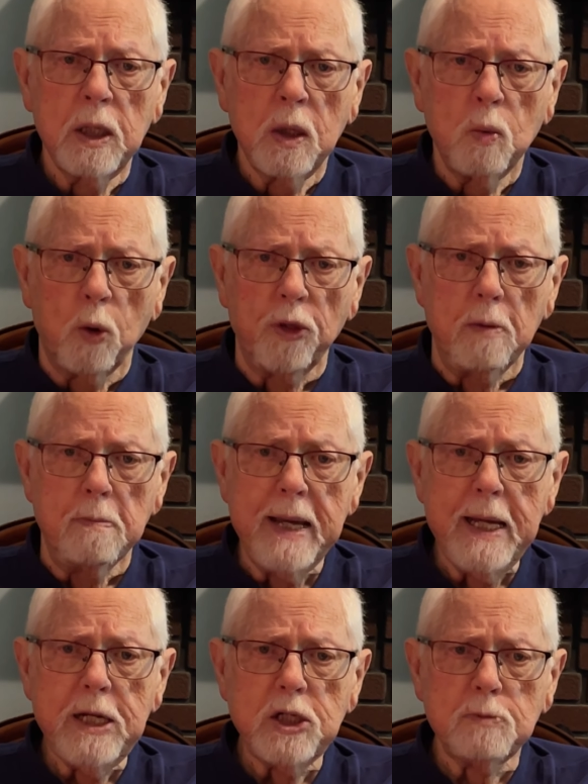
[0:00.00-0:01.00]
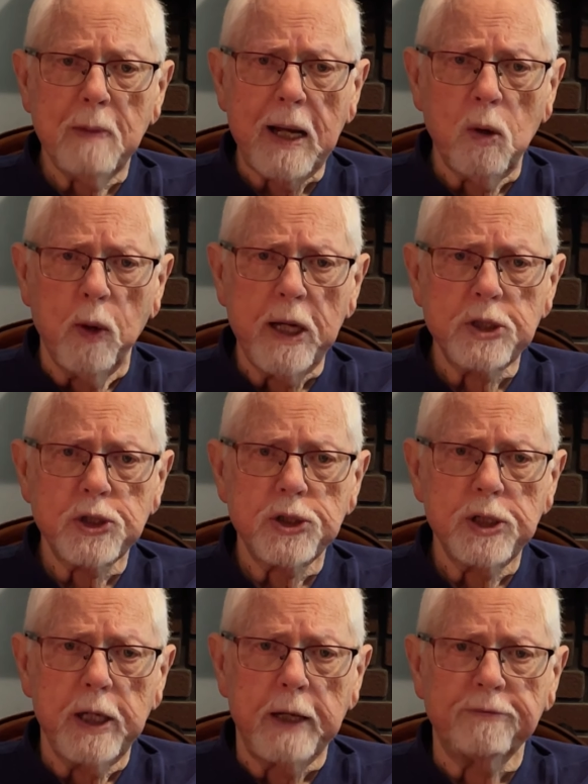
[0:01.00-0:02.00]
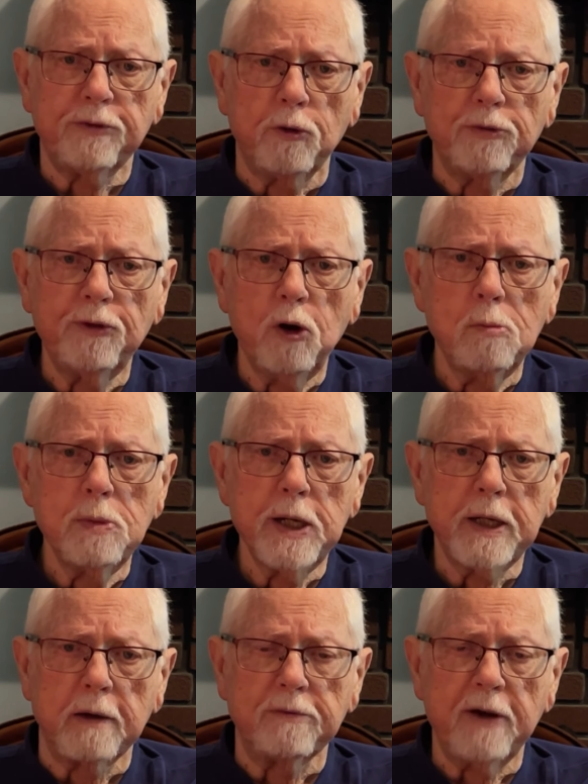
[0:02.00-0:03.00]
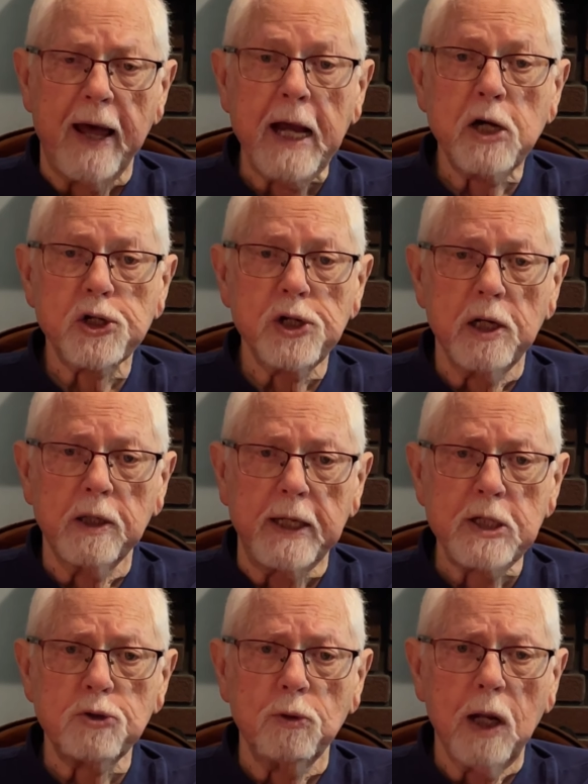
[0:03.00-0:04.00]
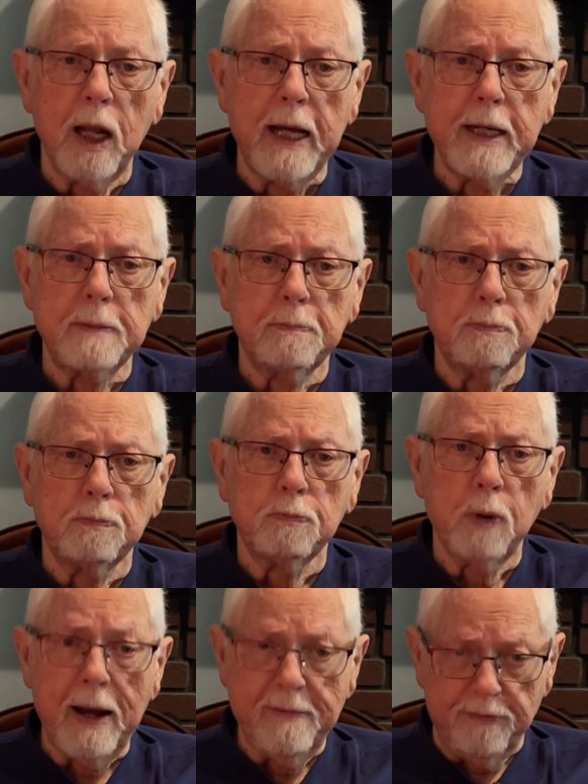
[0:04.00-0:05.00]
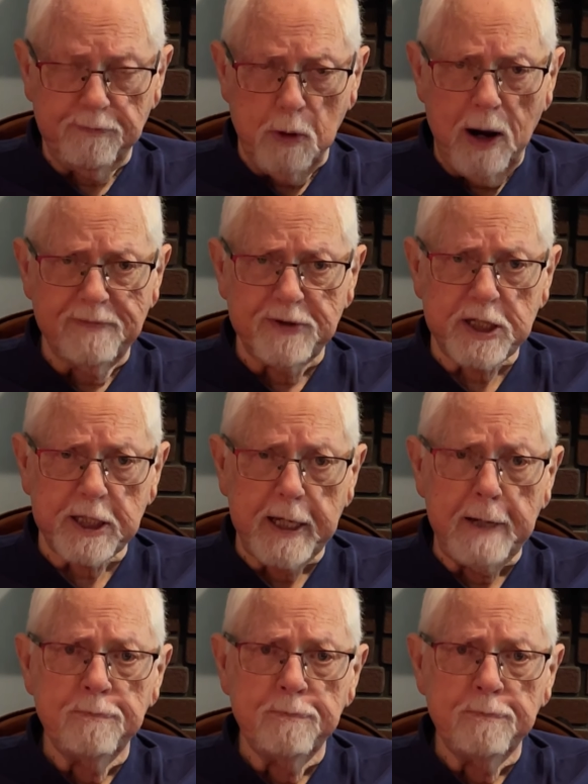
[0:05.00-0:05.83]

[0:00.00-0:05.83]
were the means by which, in fulfillment of ancient Israelite prophecy,